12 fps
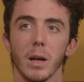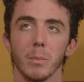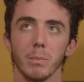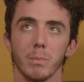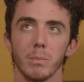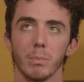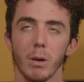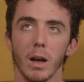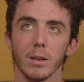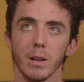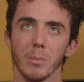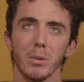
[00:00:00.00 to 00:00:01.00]
I
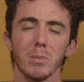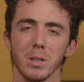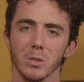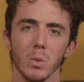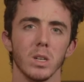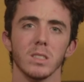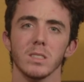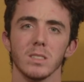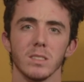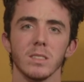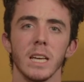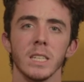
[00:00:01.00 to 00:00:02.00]
pretty much
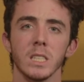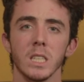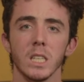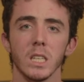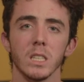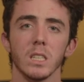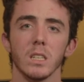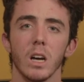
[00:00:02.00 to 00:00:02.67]
was 18.